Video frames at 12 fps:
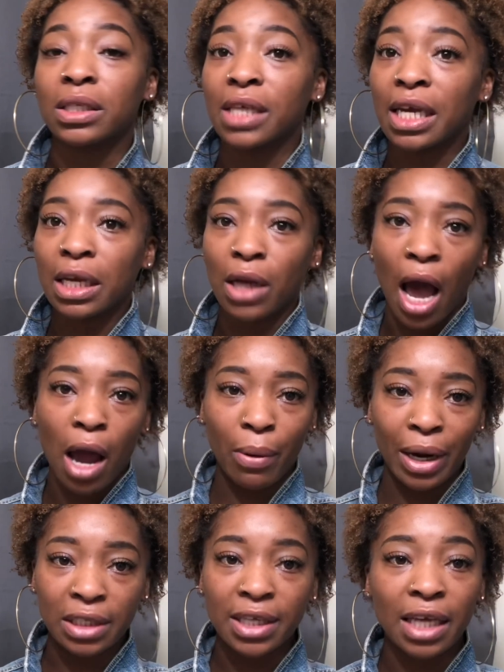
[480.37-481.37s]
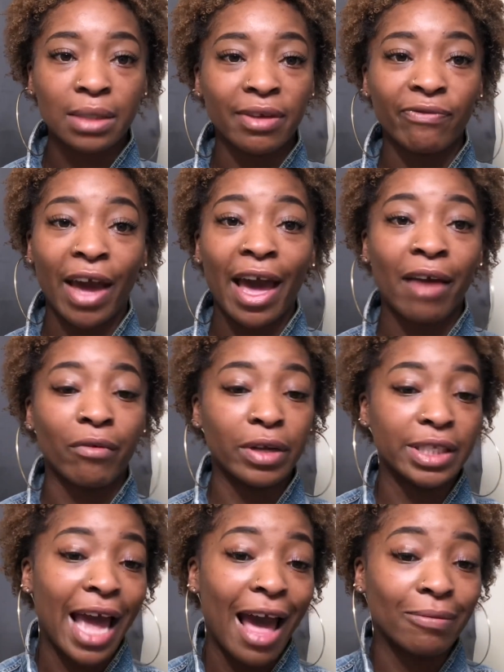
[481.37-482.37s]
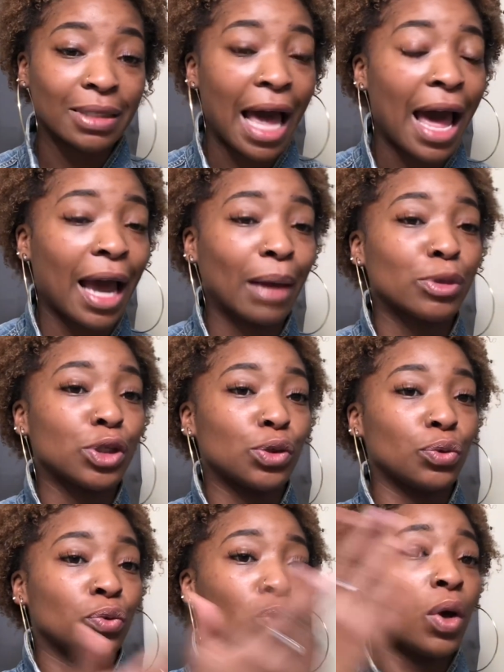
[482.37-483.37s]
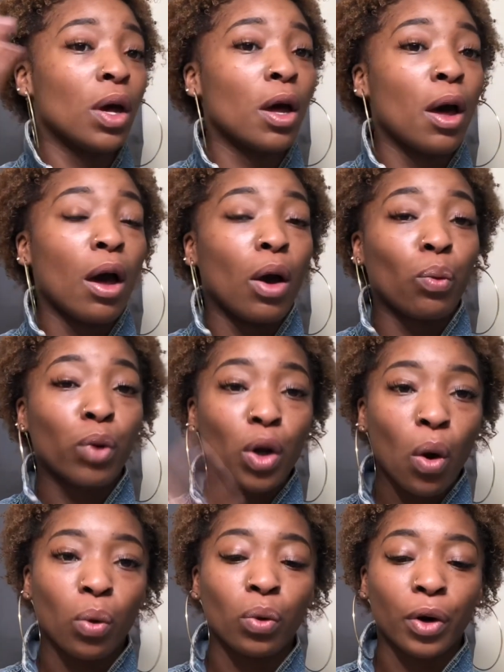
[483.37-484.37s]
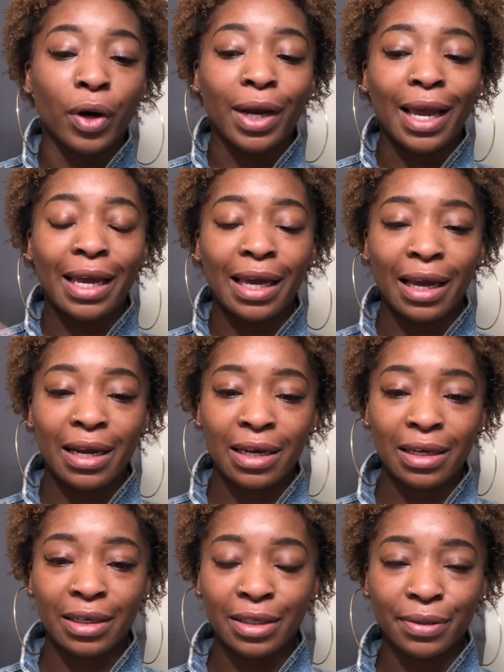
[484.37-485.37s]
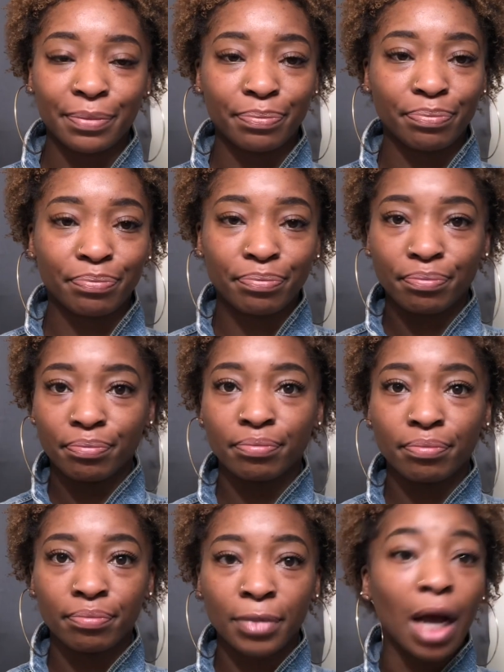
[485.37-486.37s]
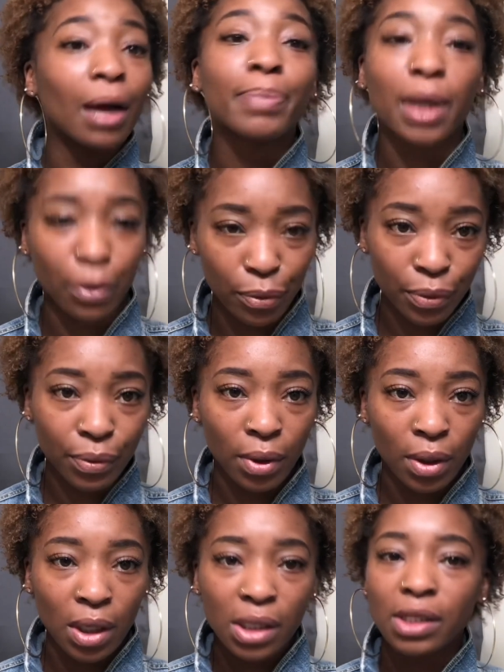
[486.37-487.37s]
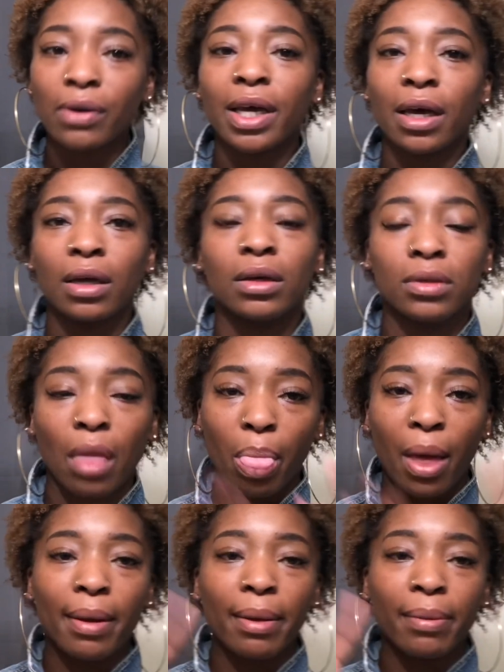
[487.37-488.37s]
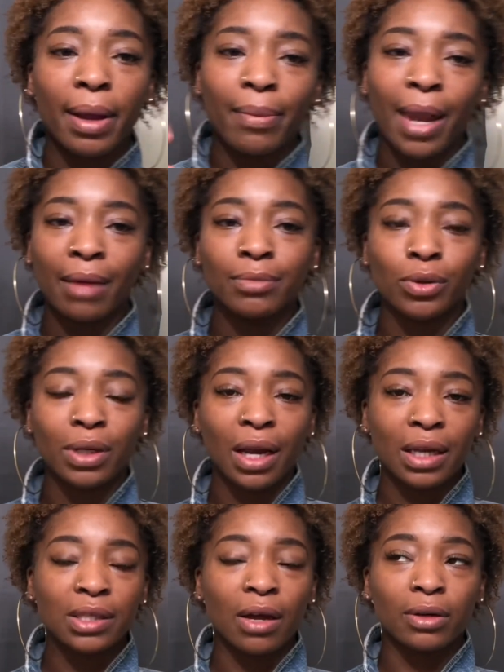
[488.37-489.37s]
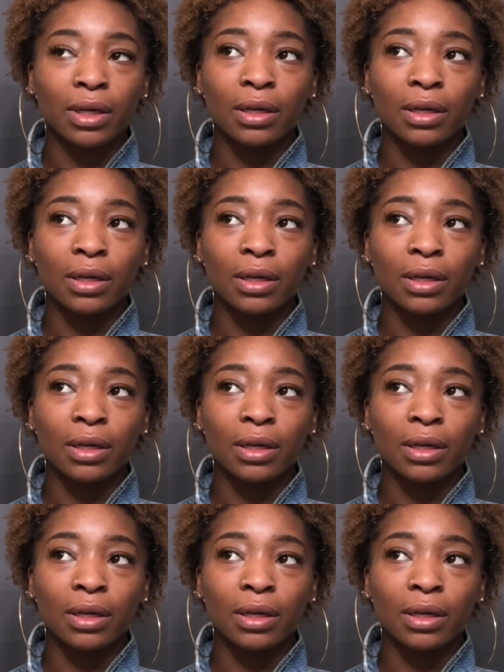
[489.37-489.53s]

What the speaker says: it already takes me forever to have time to record and upload. So yeah, blah blah blah, I'm doing a lot of talking.